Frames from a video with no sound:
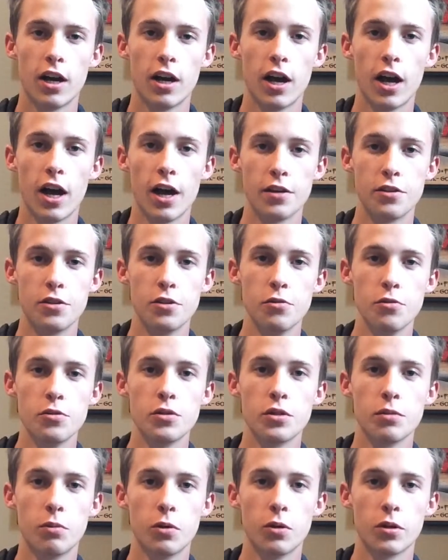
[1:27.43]
I do
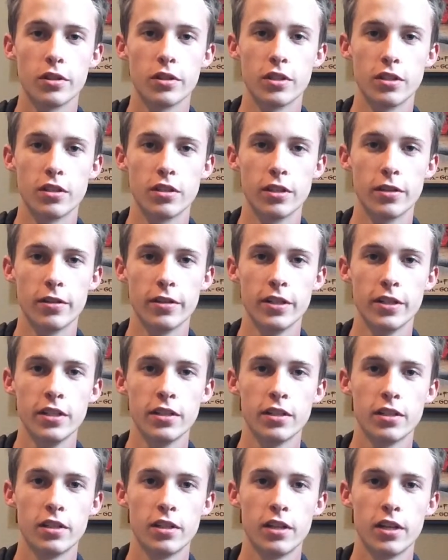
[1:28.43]
support the theory,
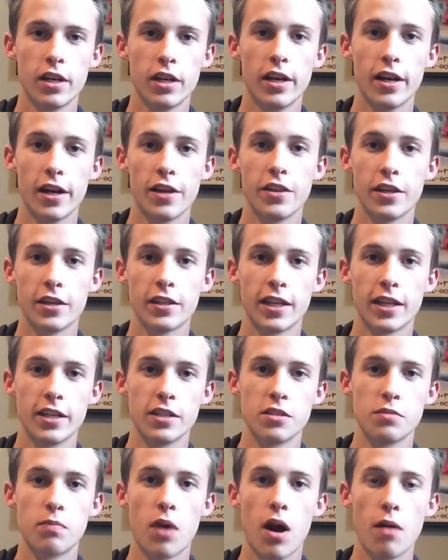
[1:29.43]
and I think that
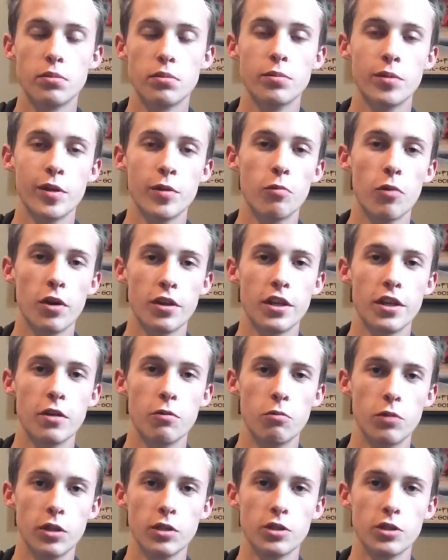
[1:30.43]
it's probably what they will